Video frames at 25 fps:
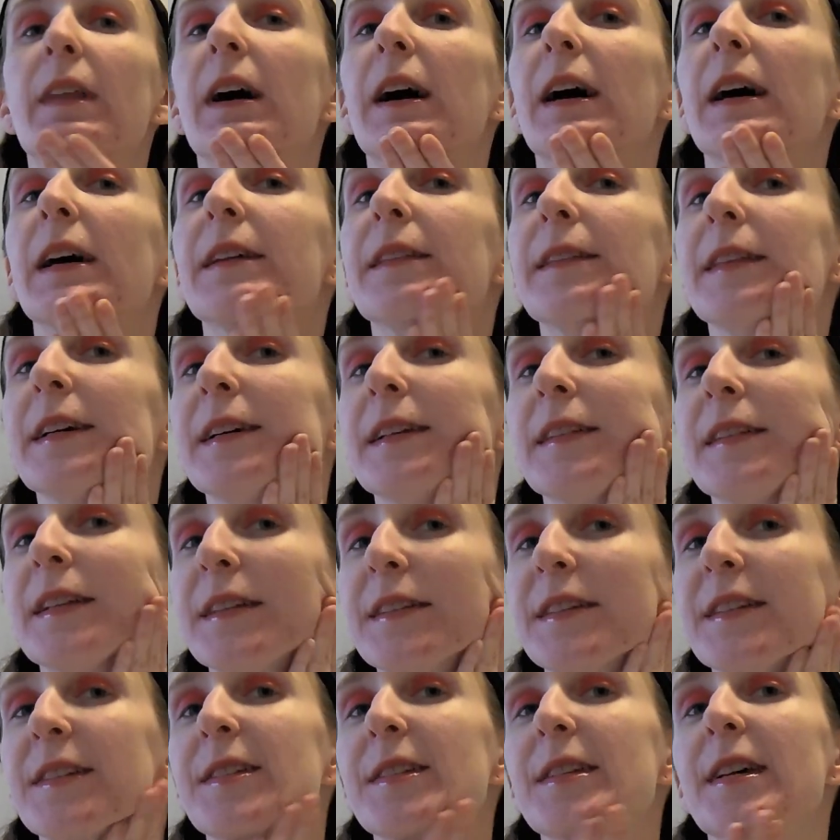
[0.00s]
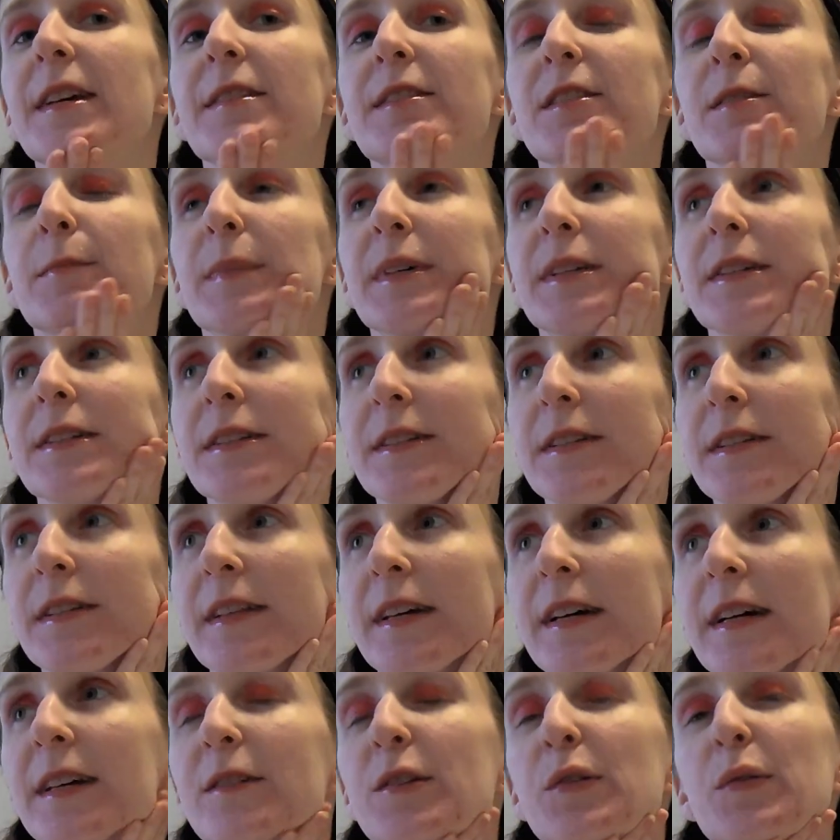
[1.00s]
I think that the sentiment
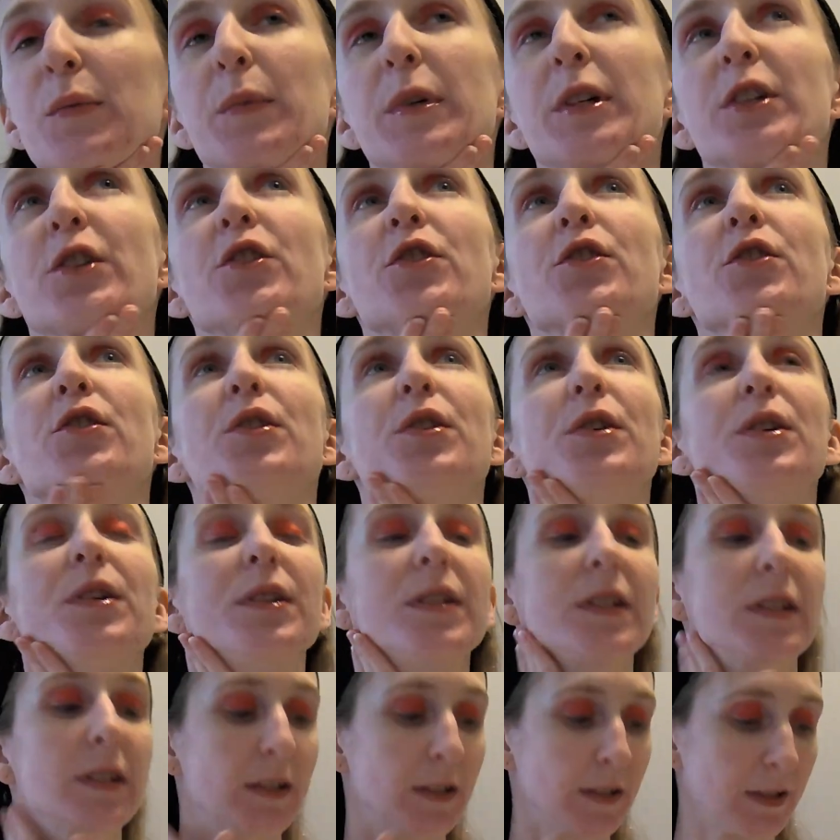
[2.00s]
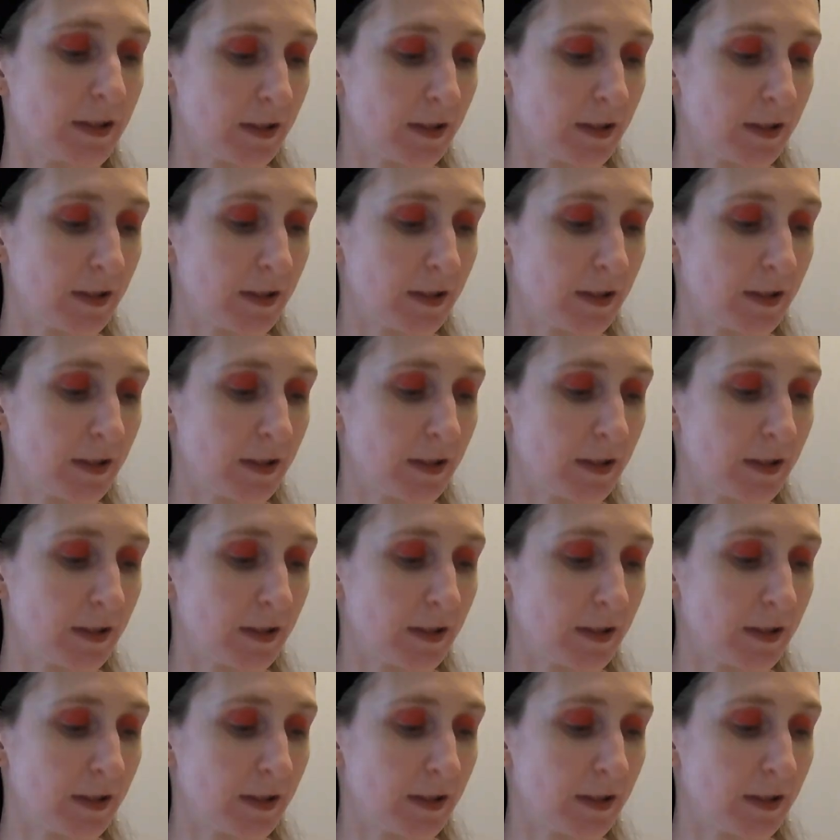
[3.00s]
that we should